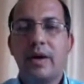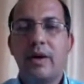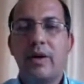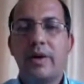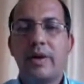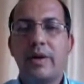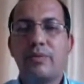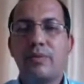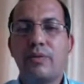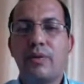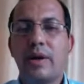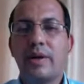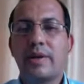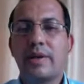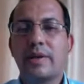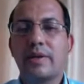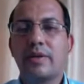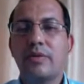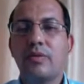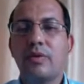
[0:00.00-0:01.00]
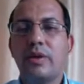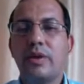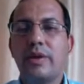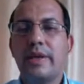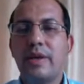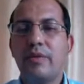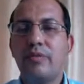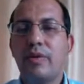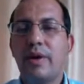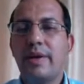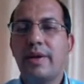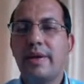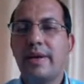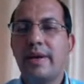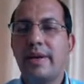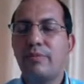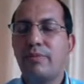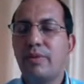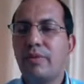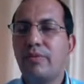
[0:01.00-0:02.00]
or if you are taking only
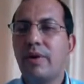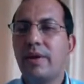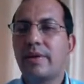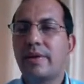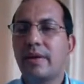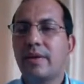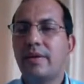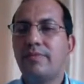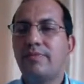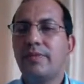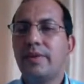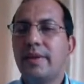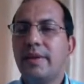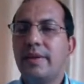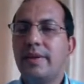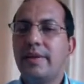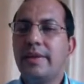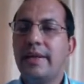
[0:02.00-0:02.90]
a1 and b1 term,